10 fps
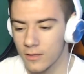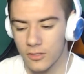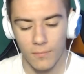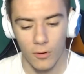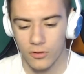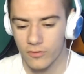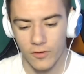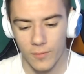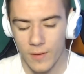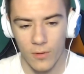To most of
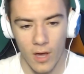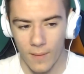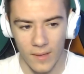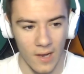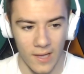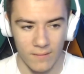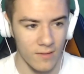you people, that would be like,